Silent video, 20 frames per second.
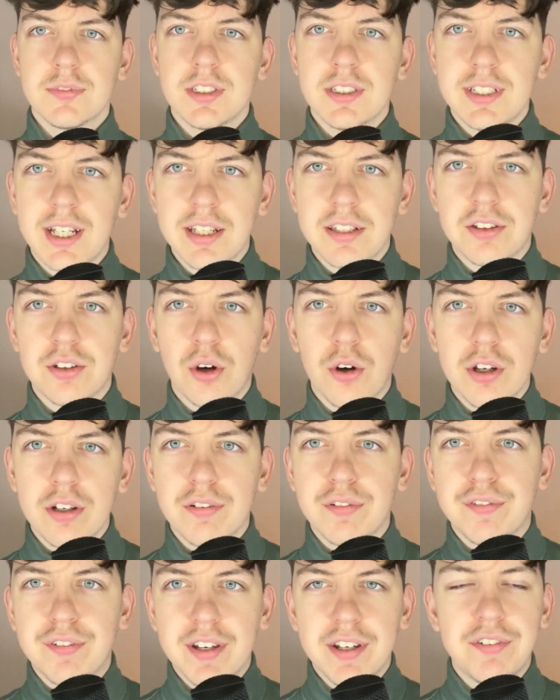They signed
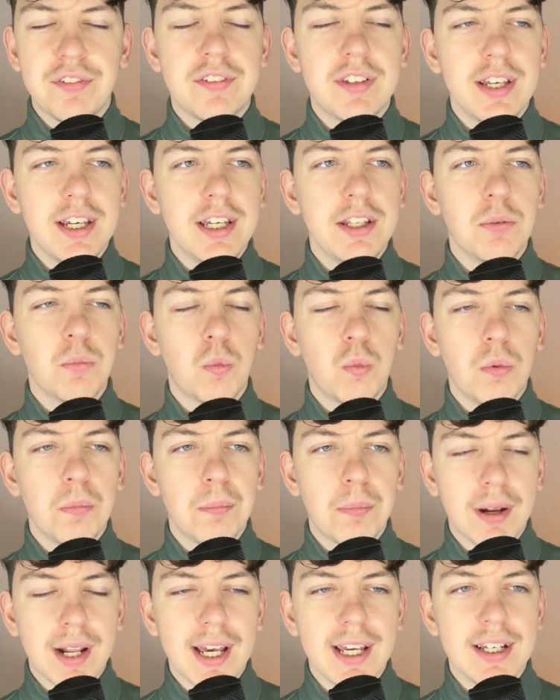15
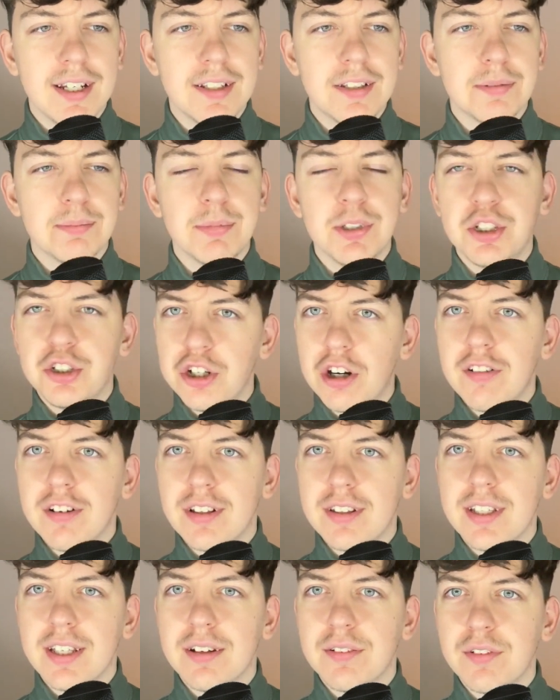players,
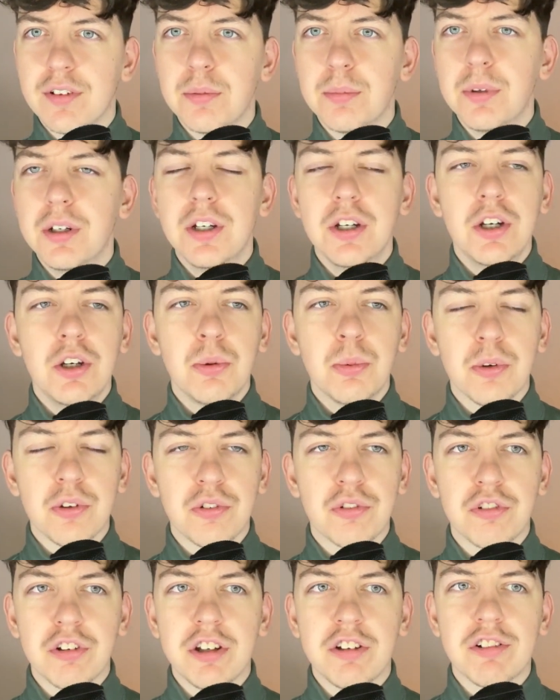majority of them was
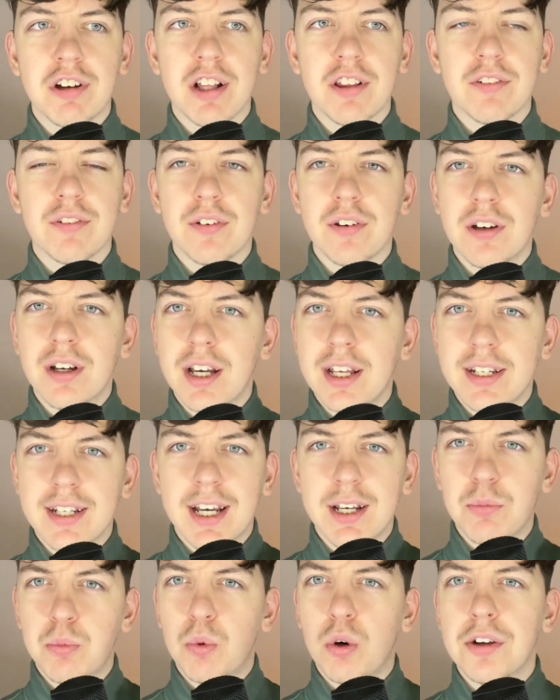free transfer, and they
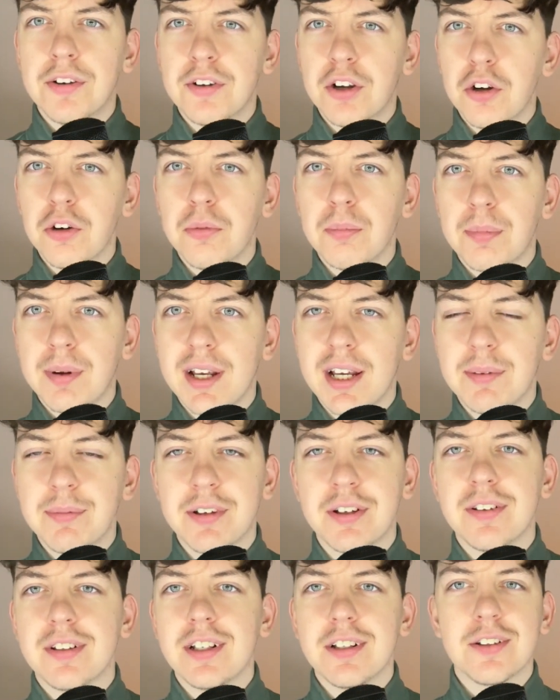had 1 loan player
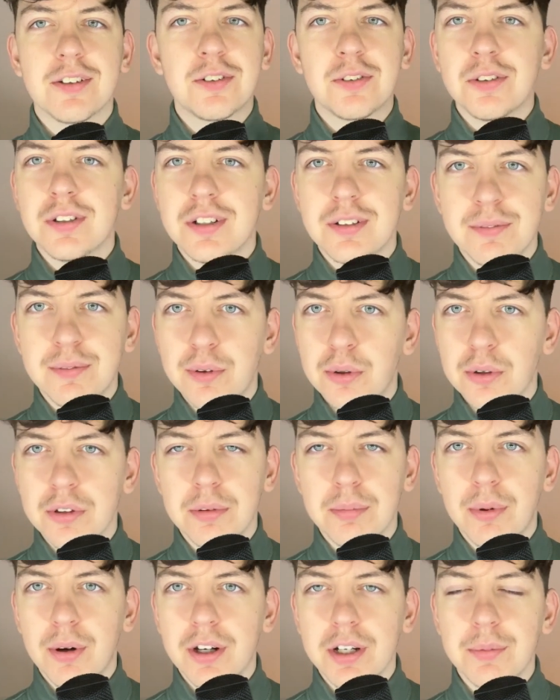because they just couldn't afford to
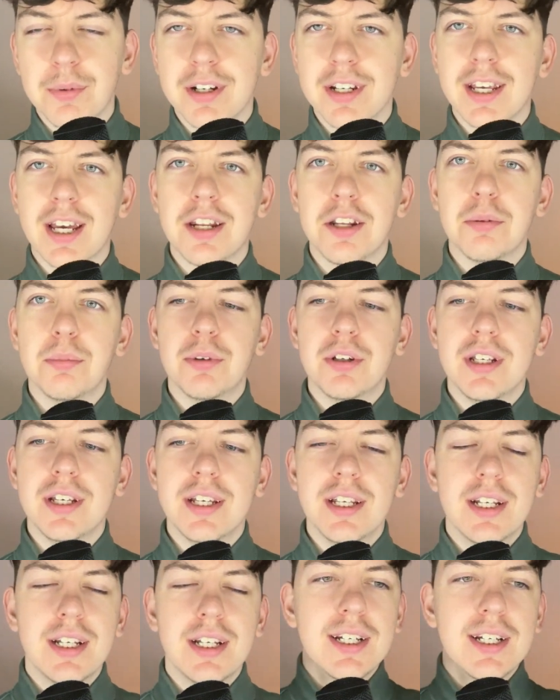buy anyone, they had no money.
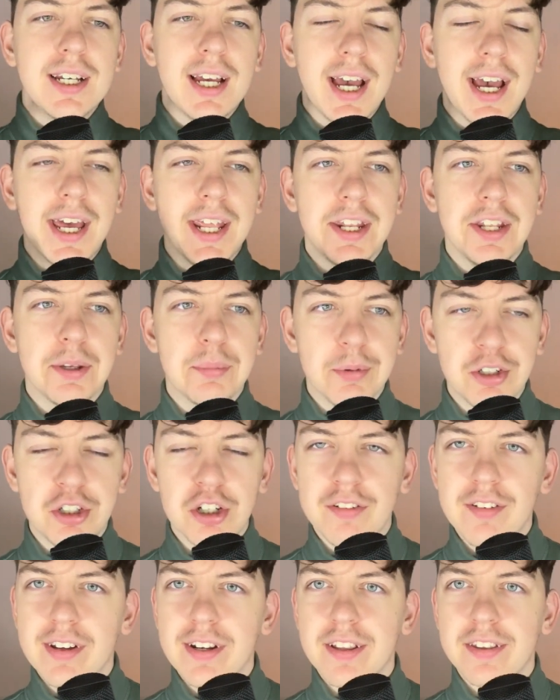And the
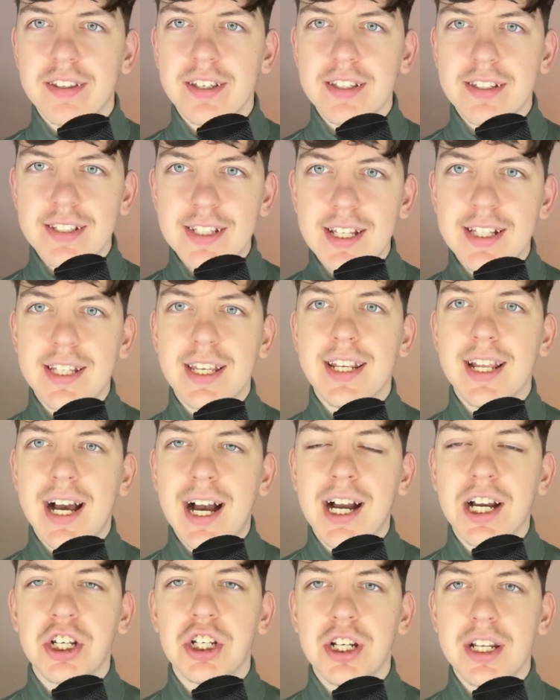majority of the season, they did
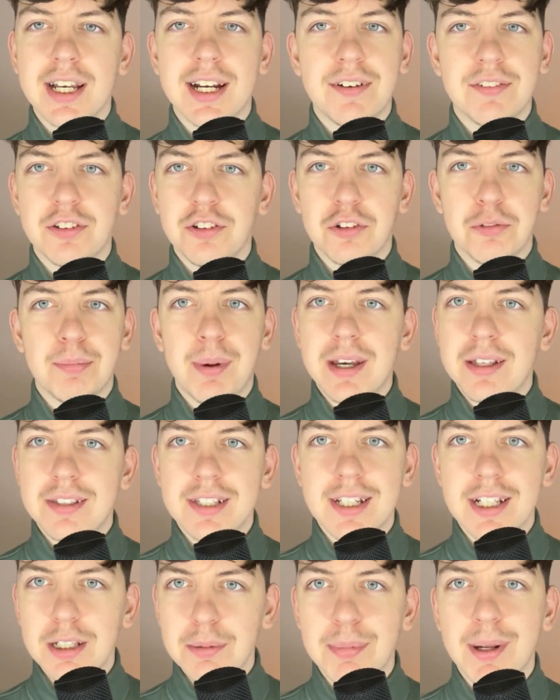actually have to just
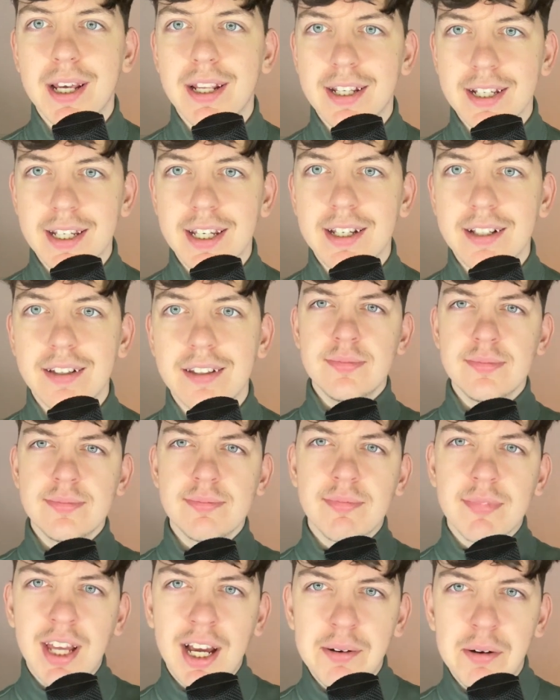basically play the kids.
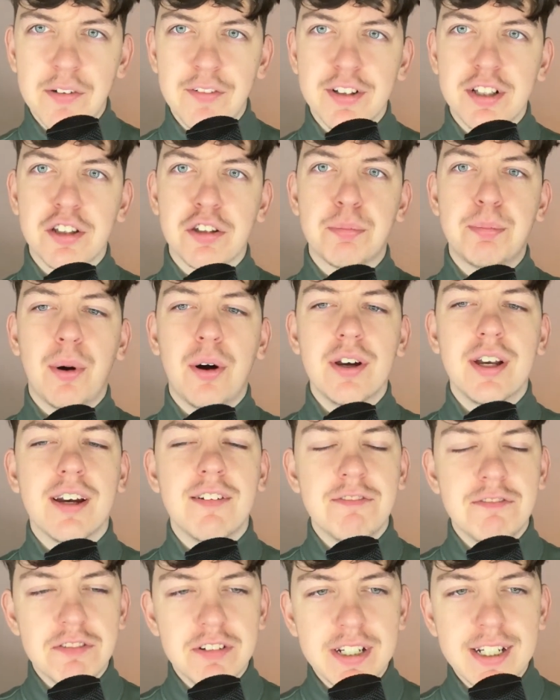However, despite a
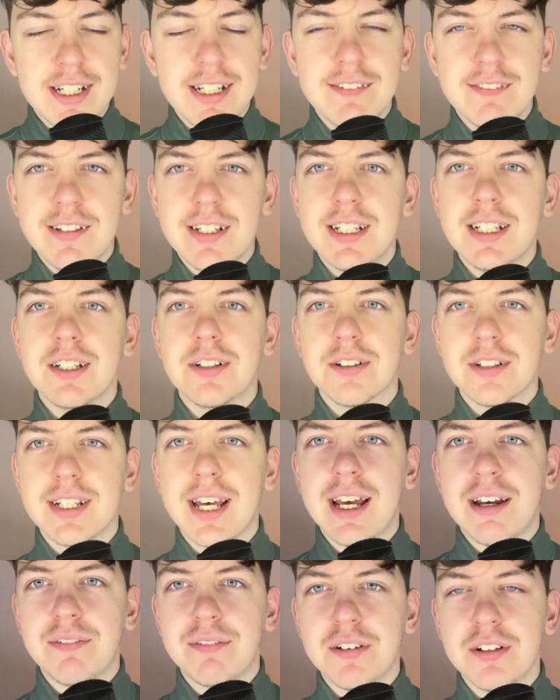really good
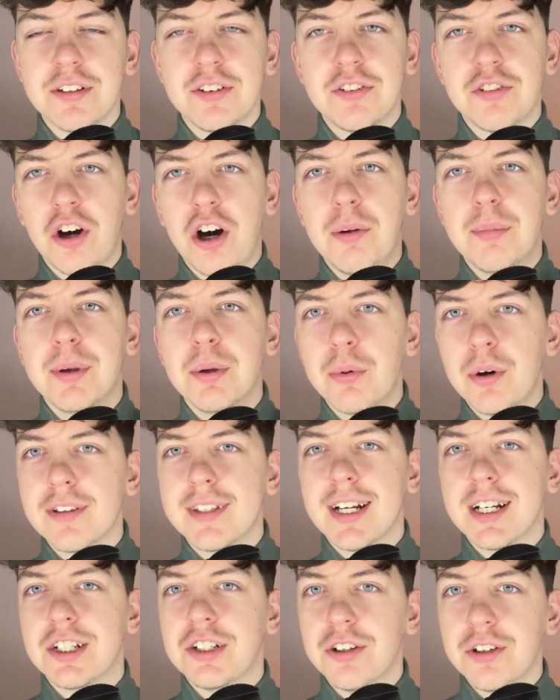effort, Derby was
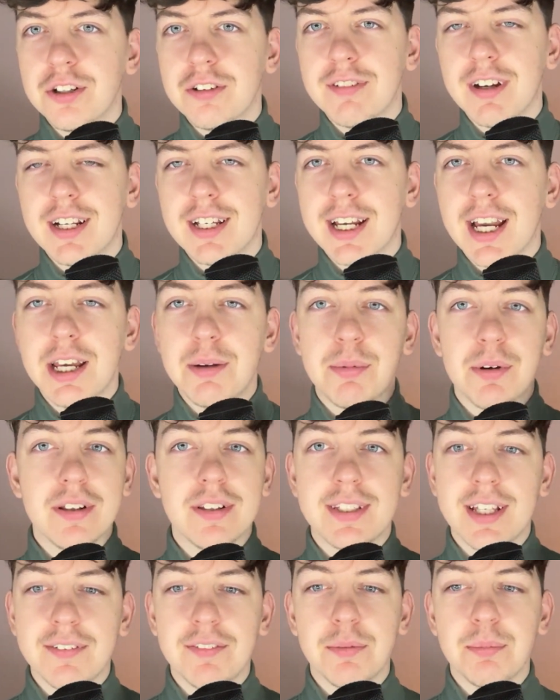actually only relegated by
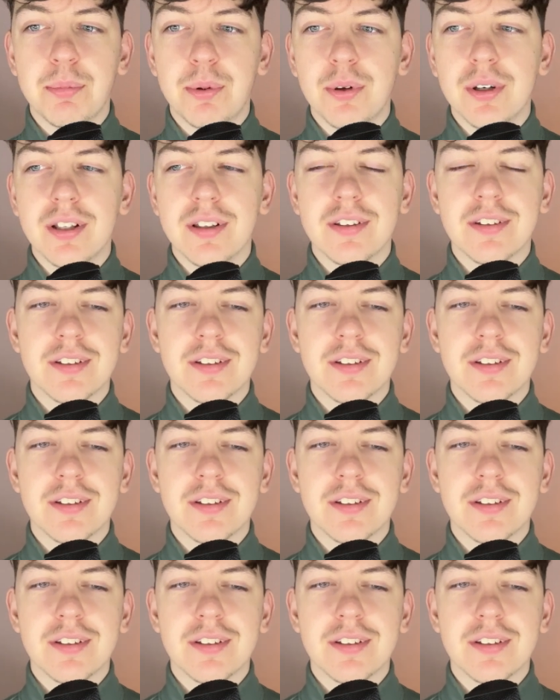7 points.